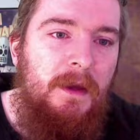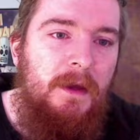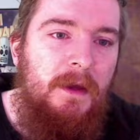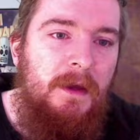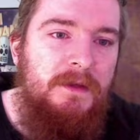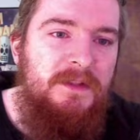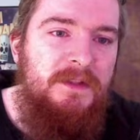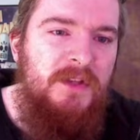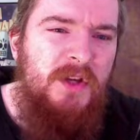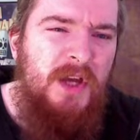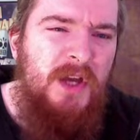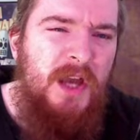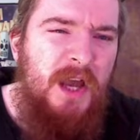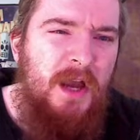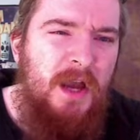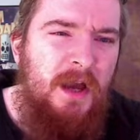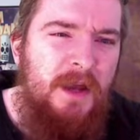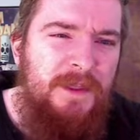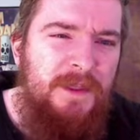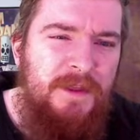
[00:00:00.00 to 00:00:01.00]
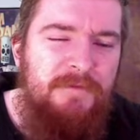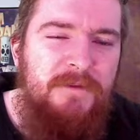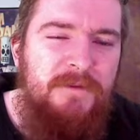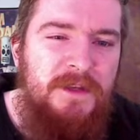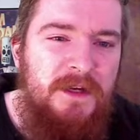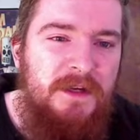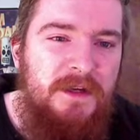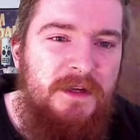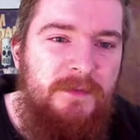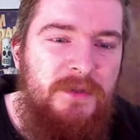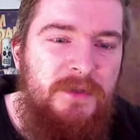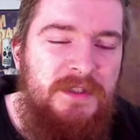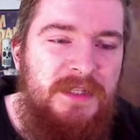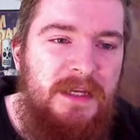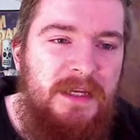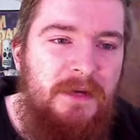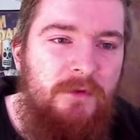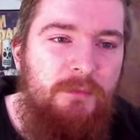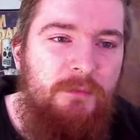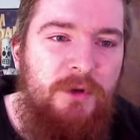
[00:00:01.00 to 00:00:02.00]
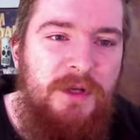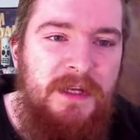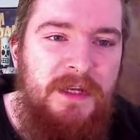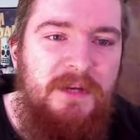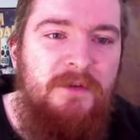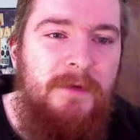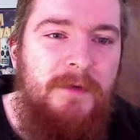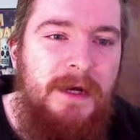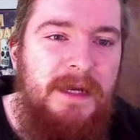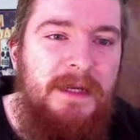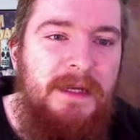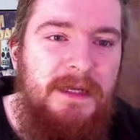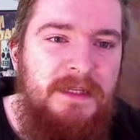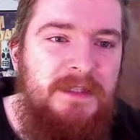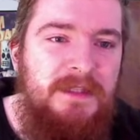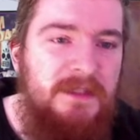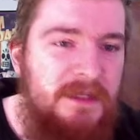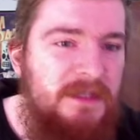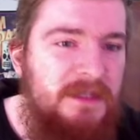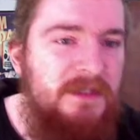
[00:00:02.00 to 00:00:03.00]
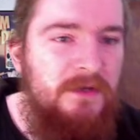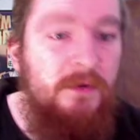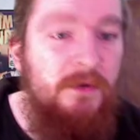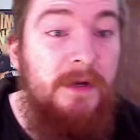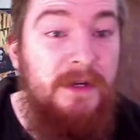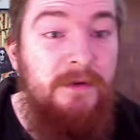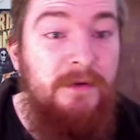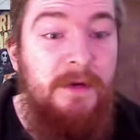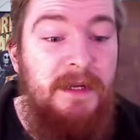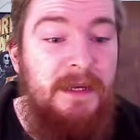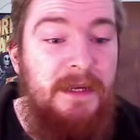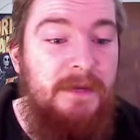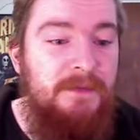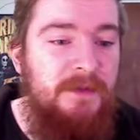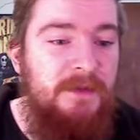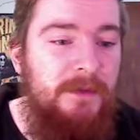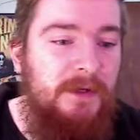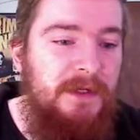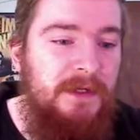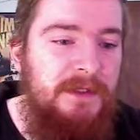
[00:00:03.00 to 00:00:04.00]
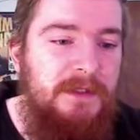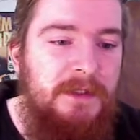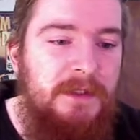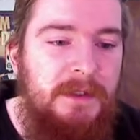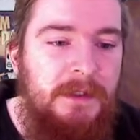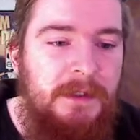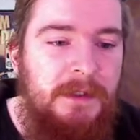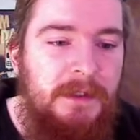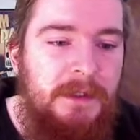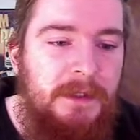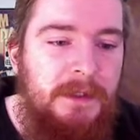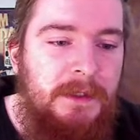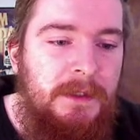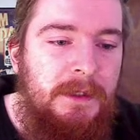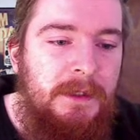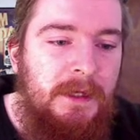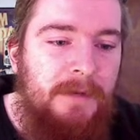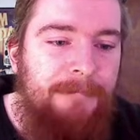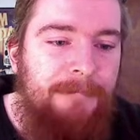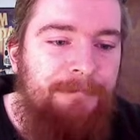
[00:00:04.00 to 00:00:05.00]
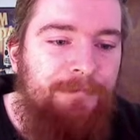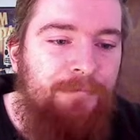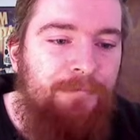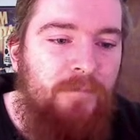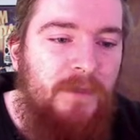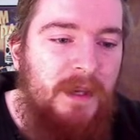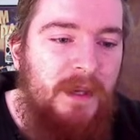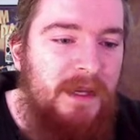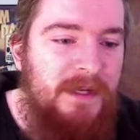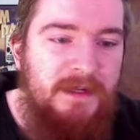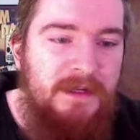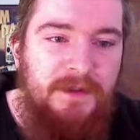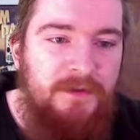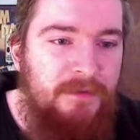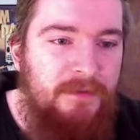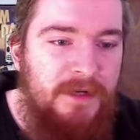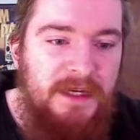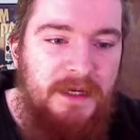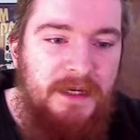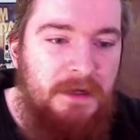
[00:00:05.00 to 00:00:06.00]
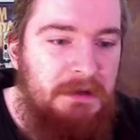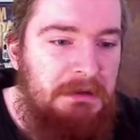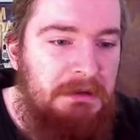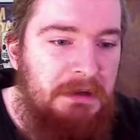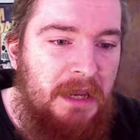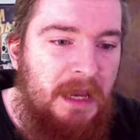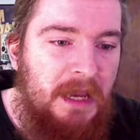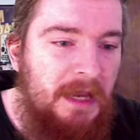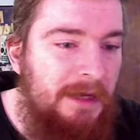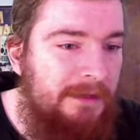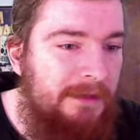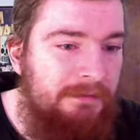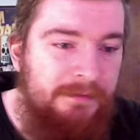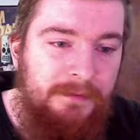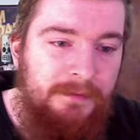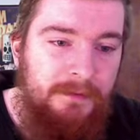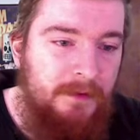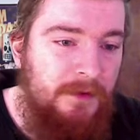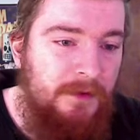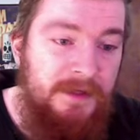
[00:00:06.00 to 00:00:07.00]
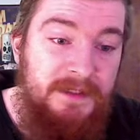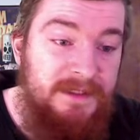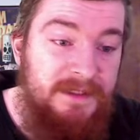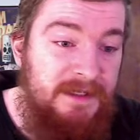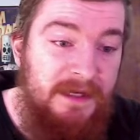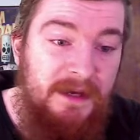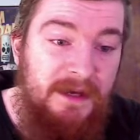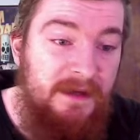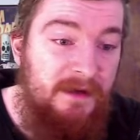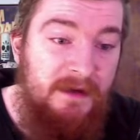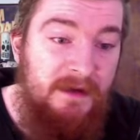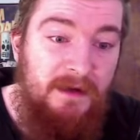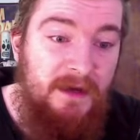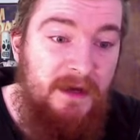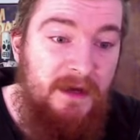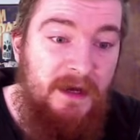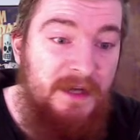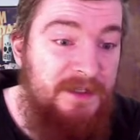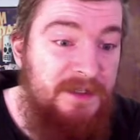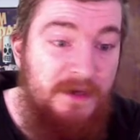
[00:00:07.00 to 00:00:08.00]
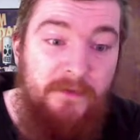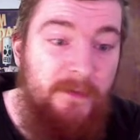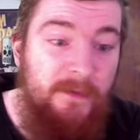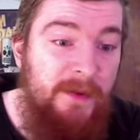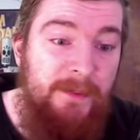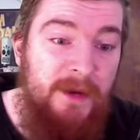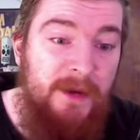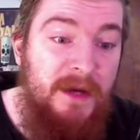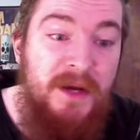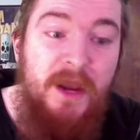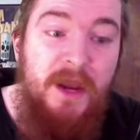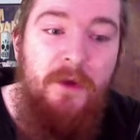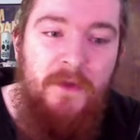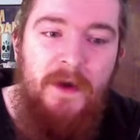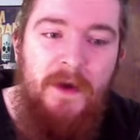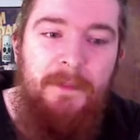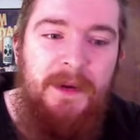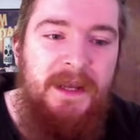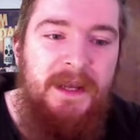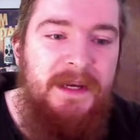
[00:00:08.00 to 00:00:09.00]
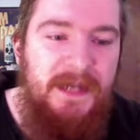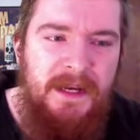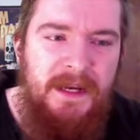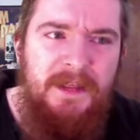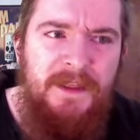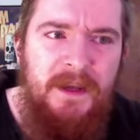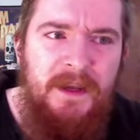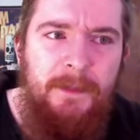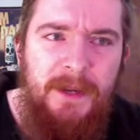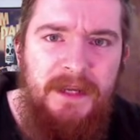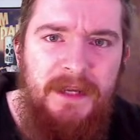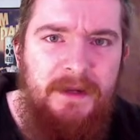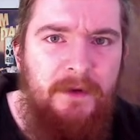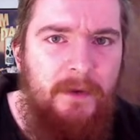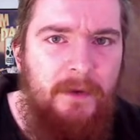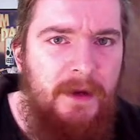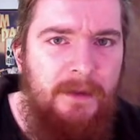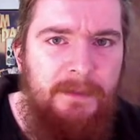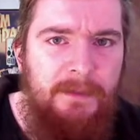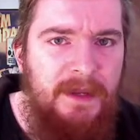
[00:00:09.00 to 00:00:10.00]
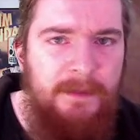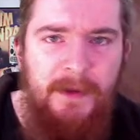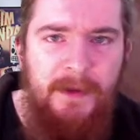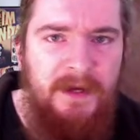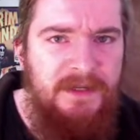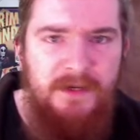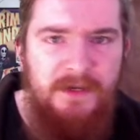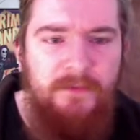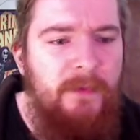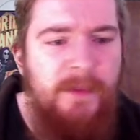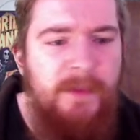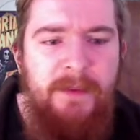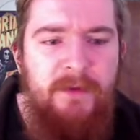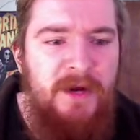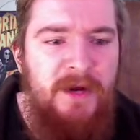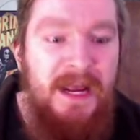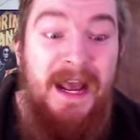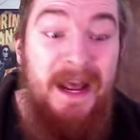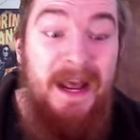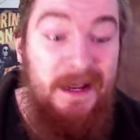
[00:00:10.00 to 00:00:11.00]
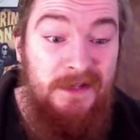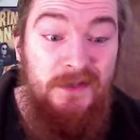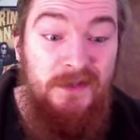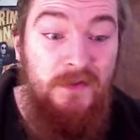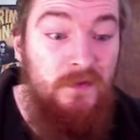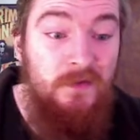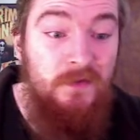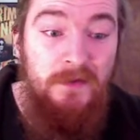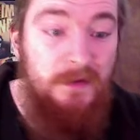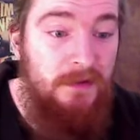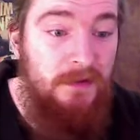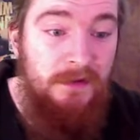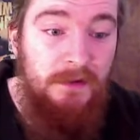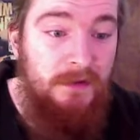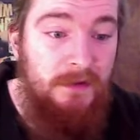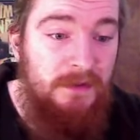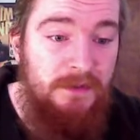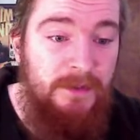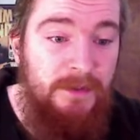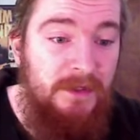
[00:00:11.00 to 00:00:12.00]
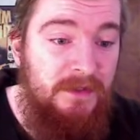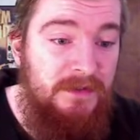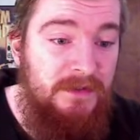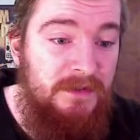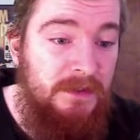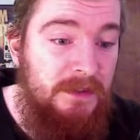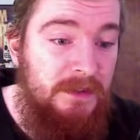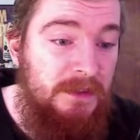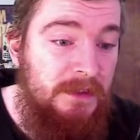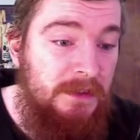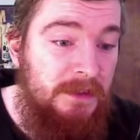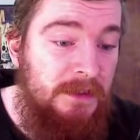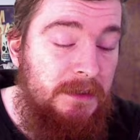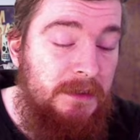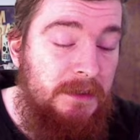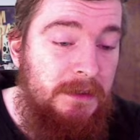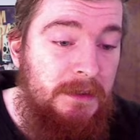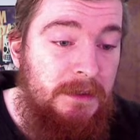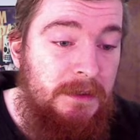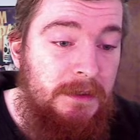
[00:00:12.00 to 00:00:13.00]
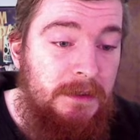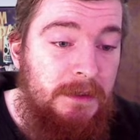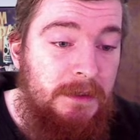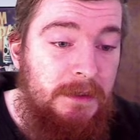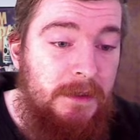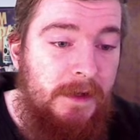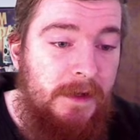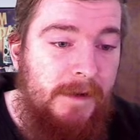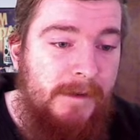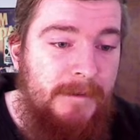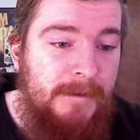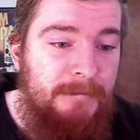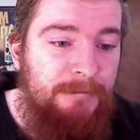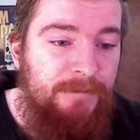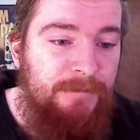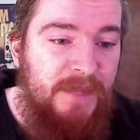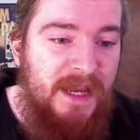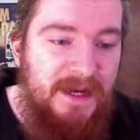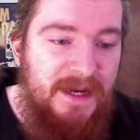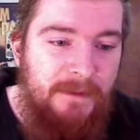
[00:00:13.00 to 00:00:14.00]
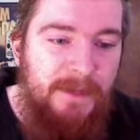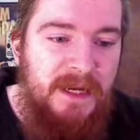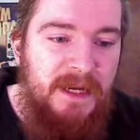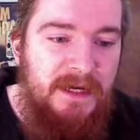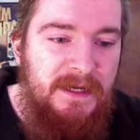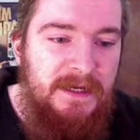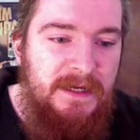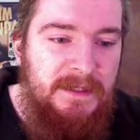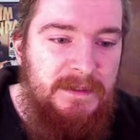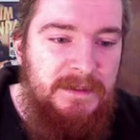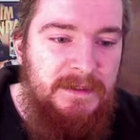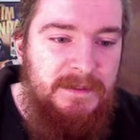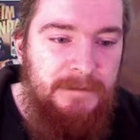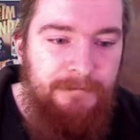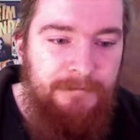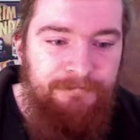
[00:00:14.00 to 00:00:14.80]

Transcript: So I think for the argument's sake, I'll put it in great. It is a quite great game, to be honest. Alien 3, honestly, I don't remember. I know that I played it, and I think I played it quite a bit, but I don't remember it at all, to be honest. Animaniacs,